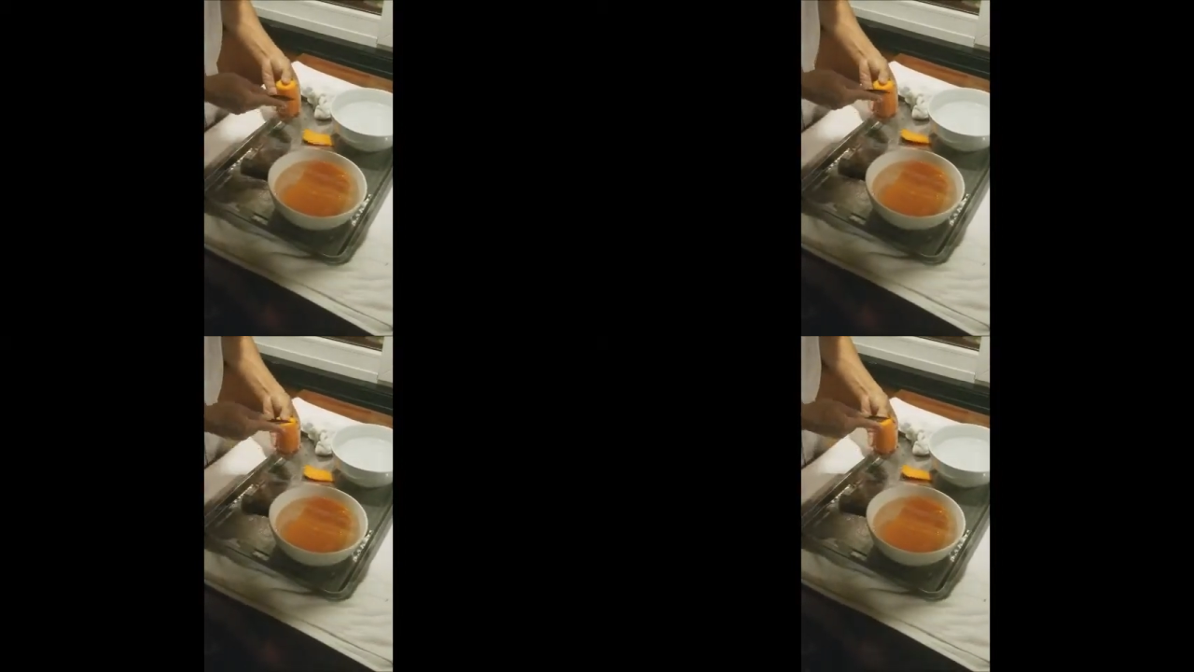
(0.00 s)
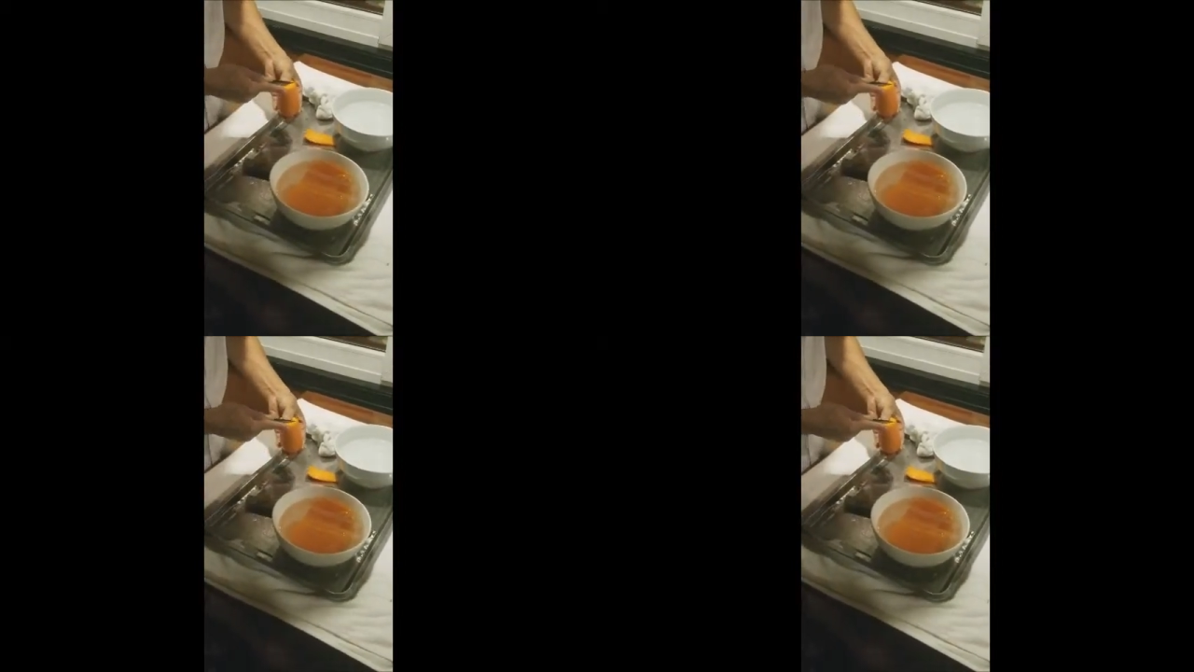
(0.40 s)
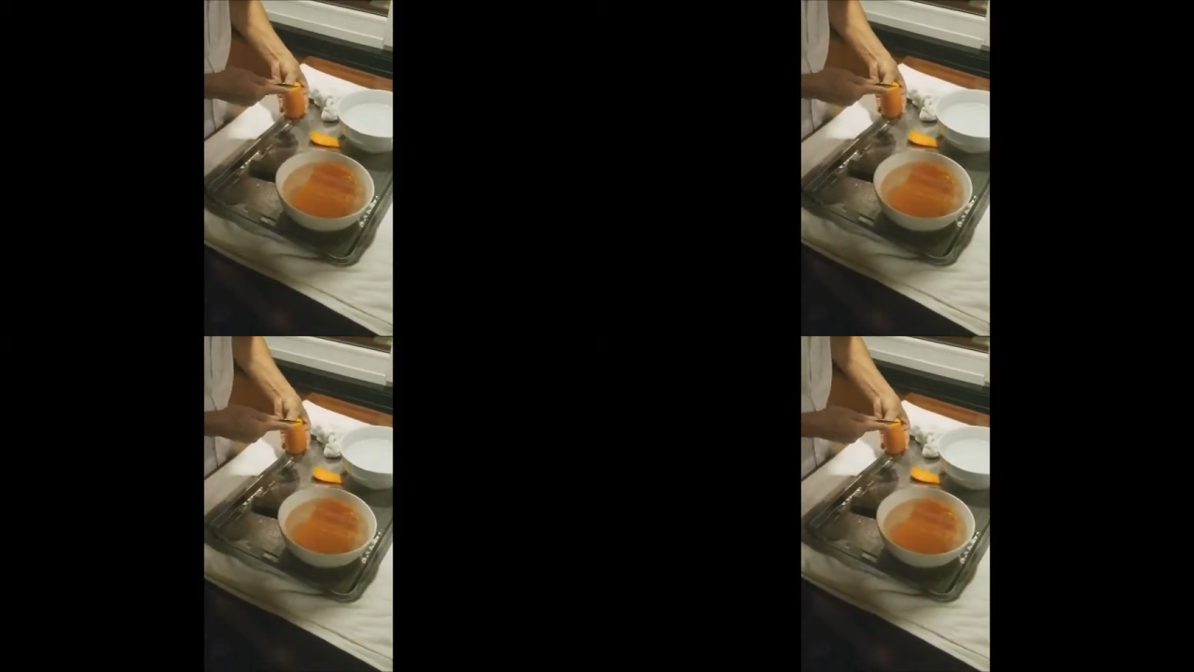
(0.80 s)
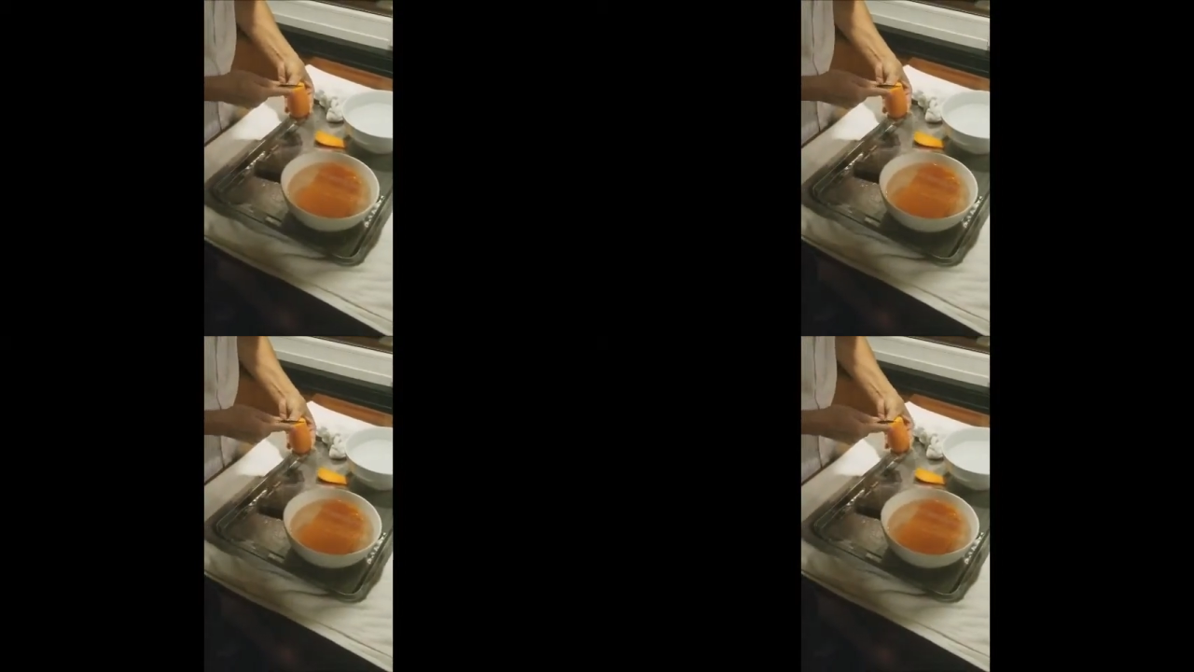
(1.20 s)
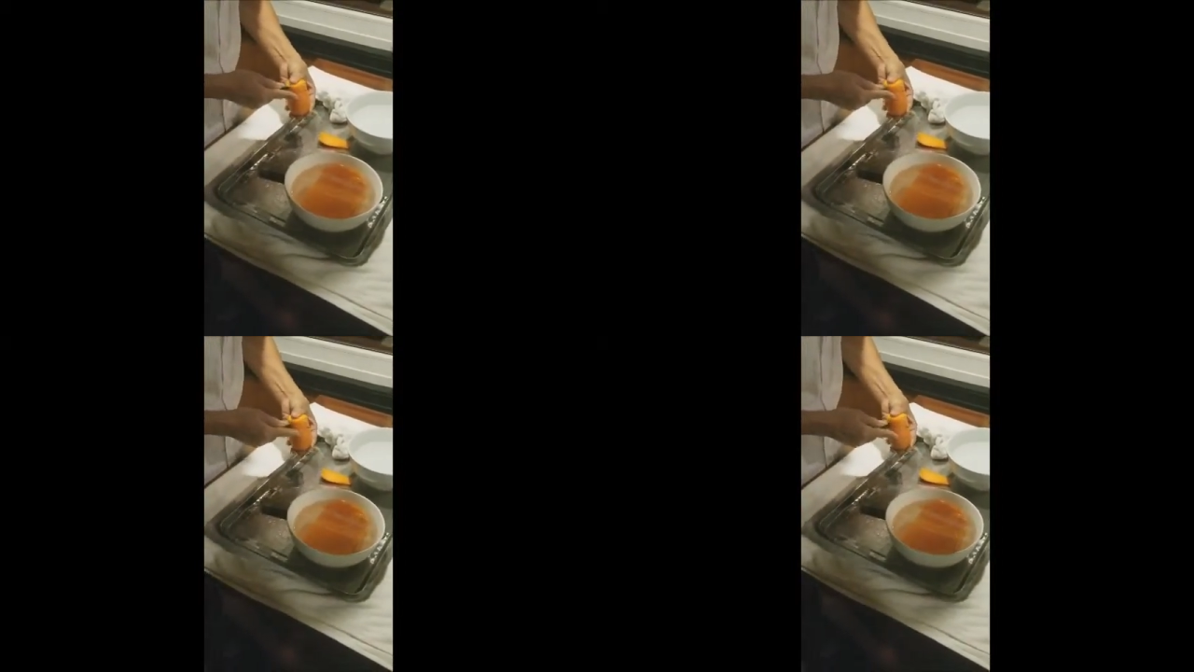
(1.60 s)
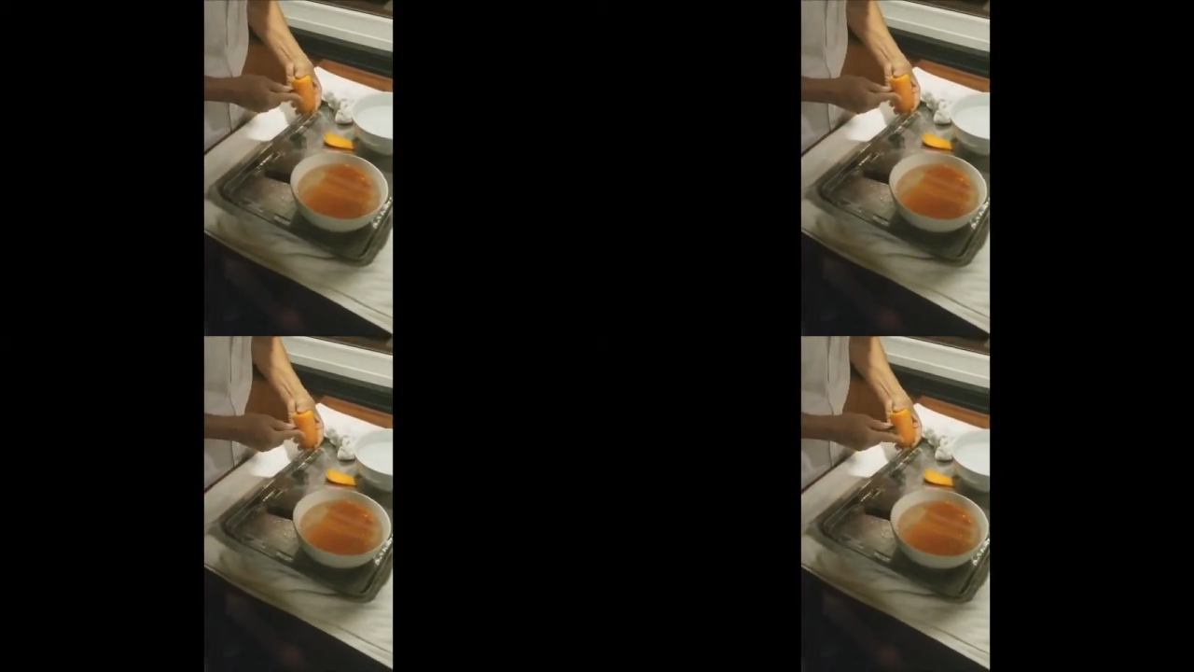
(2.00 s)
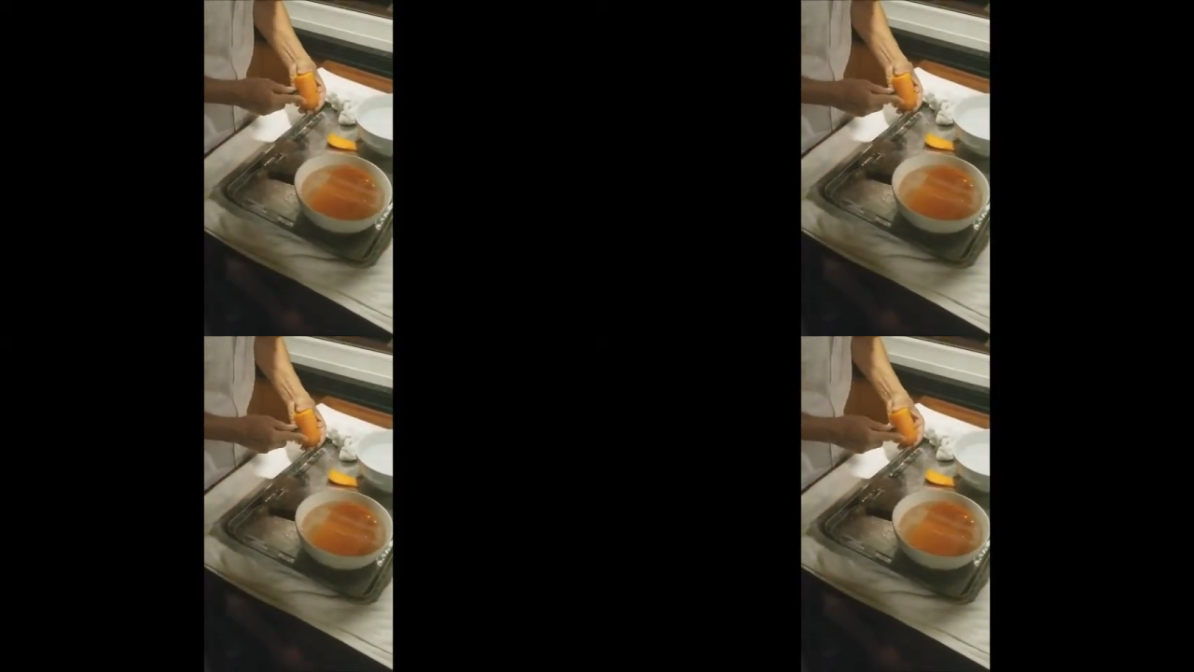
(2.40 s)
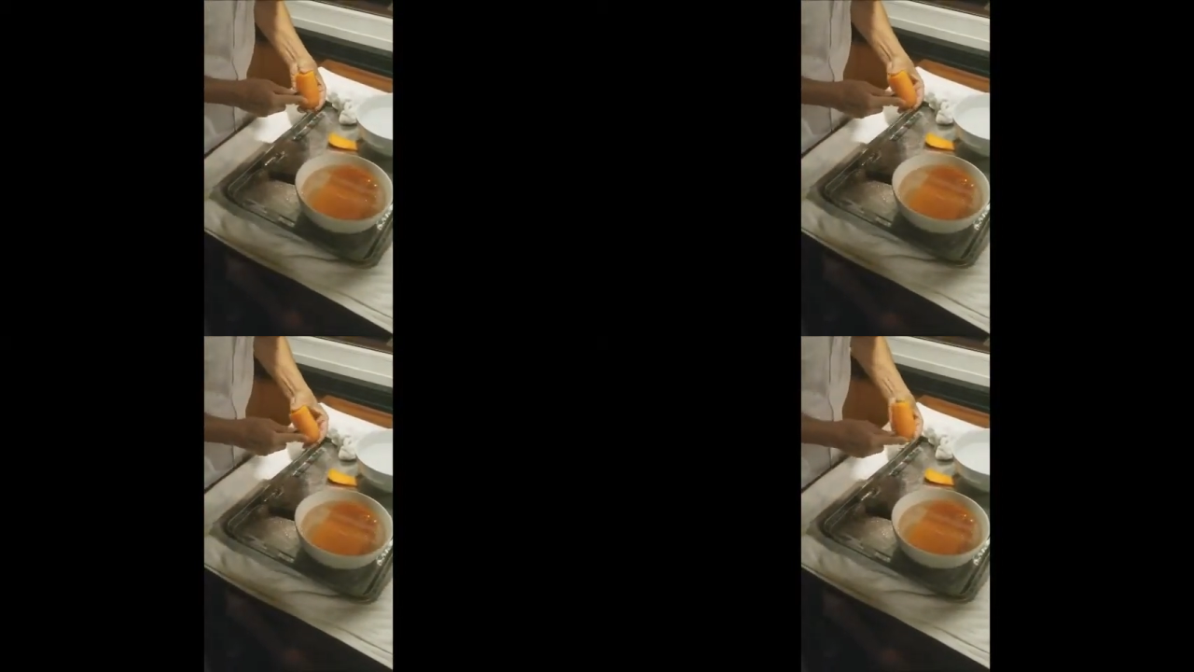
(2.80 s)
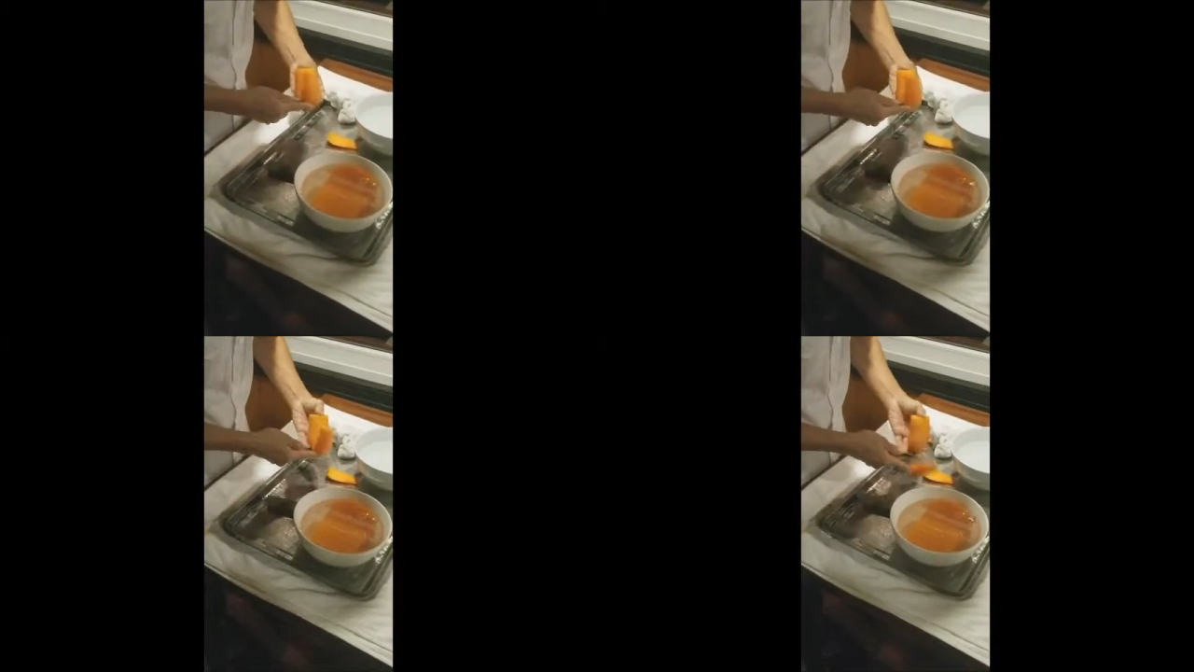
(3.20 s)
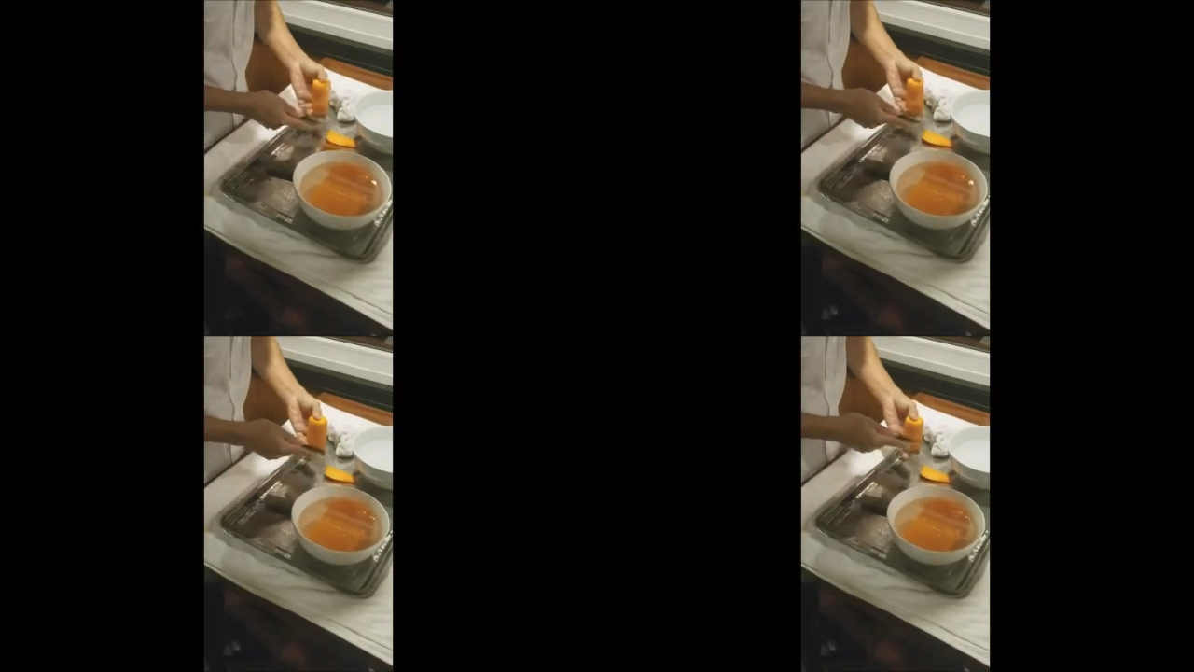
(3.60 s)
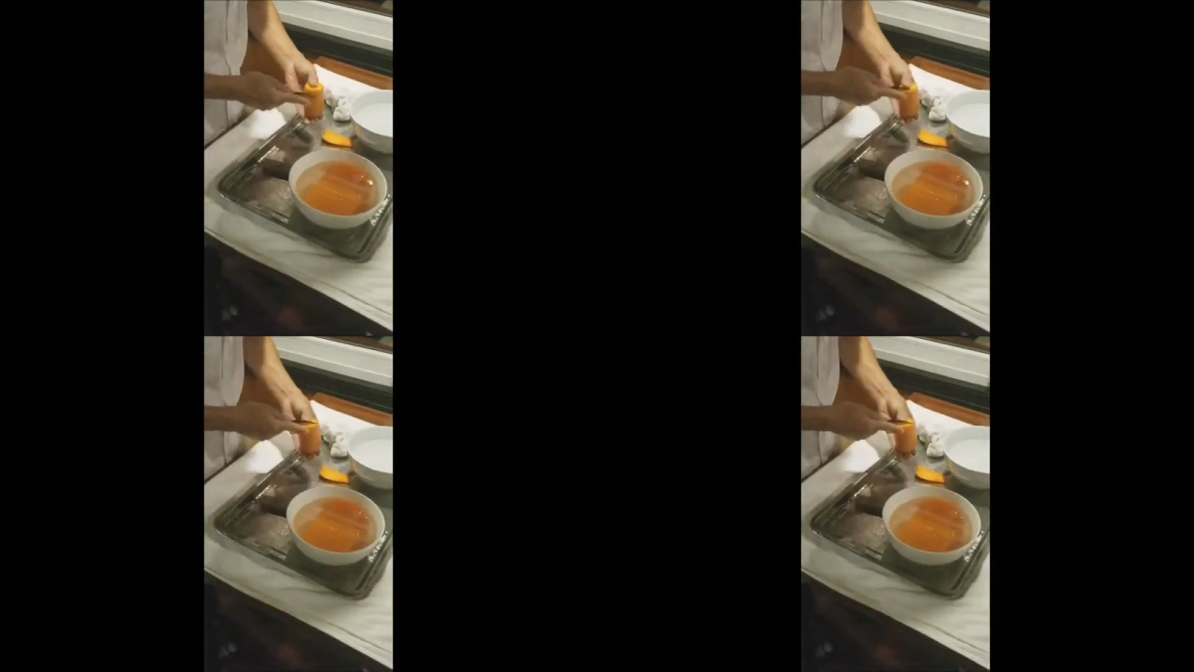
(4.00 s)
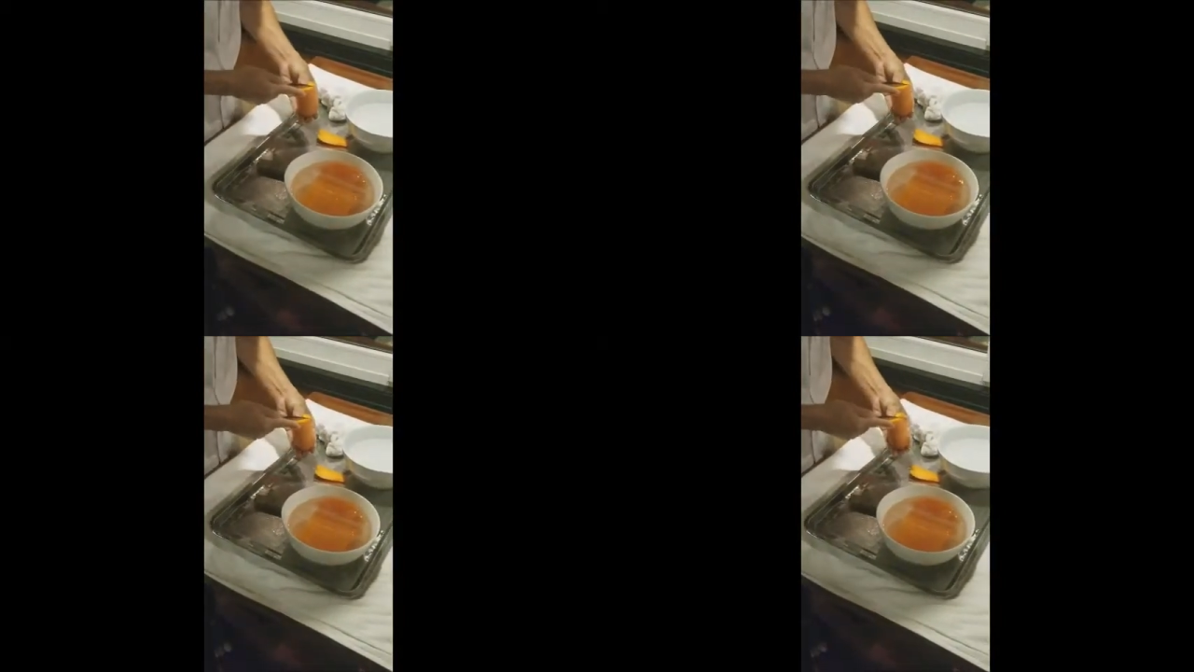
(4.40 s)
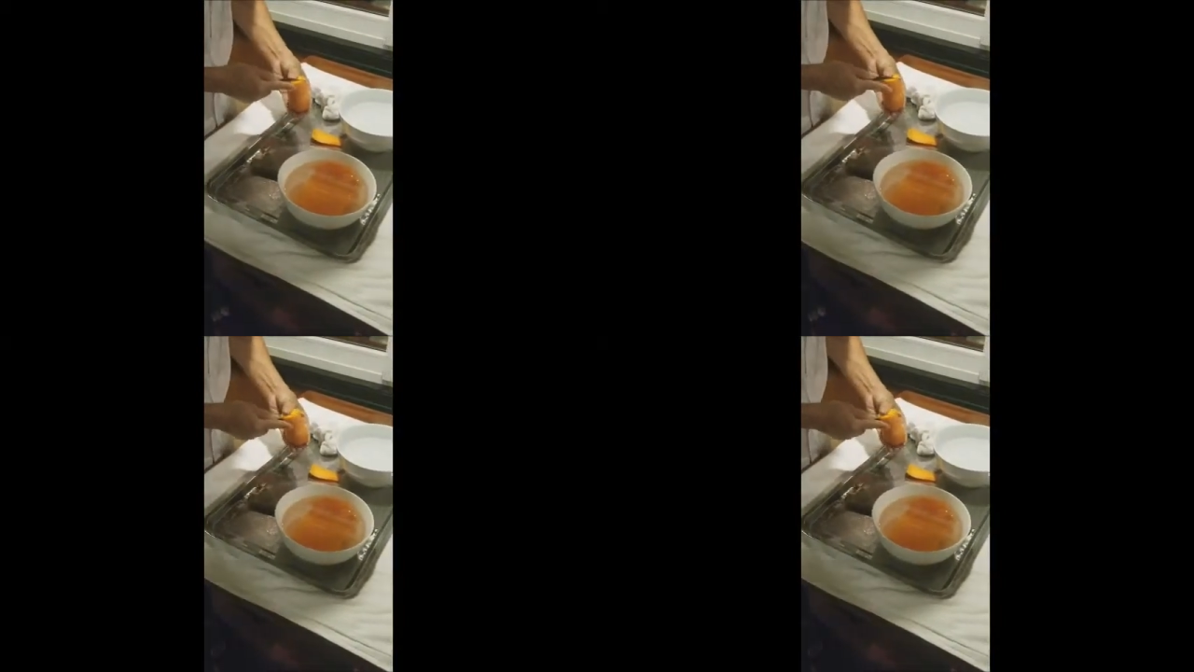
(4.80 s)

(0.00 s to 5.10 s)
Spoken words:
(no speaker visible)